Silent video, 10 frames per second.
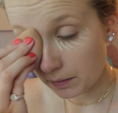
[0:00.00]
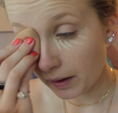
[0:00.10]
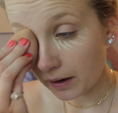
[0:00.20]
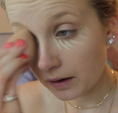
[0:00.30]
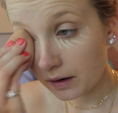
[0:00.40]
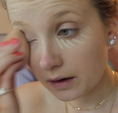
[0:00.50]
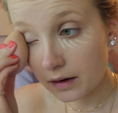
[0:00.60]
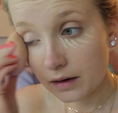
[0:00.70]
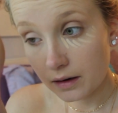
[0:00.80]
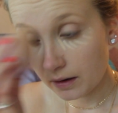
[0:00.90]
but
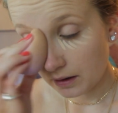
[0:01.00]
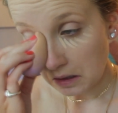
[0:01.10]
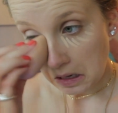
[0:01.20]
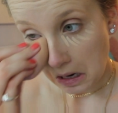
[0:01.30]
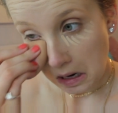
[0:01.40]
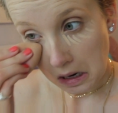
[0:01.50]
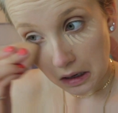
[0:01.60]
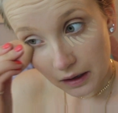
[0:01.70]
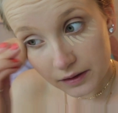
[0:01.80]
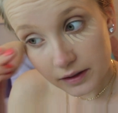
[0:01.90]

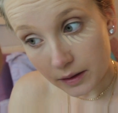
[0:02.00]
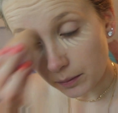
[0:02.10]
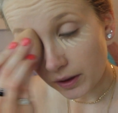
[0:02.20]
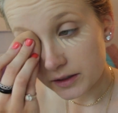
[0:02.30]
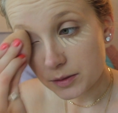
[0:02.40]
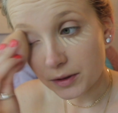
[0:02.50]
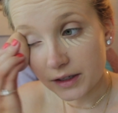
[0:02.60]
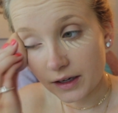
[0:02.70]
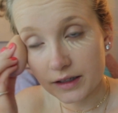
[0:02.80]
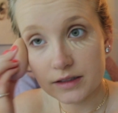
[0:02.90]
I think it blends
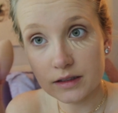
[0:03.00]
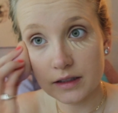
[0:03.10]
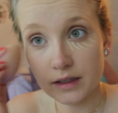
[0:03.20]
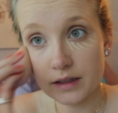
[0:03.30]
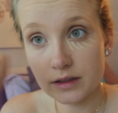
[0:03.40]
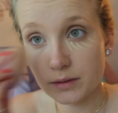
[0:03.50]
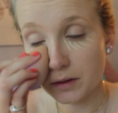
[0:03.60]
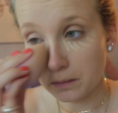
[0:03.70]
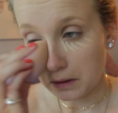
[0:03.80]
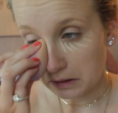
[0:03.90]
pretty nicely, and that's what
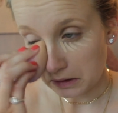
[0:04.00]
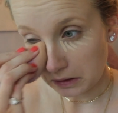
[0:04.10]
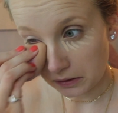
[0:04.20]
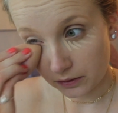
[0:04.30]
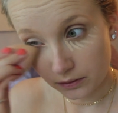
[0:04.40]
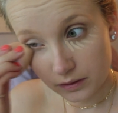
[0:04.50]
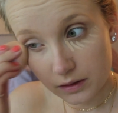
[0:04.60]
you want it to do.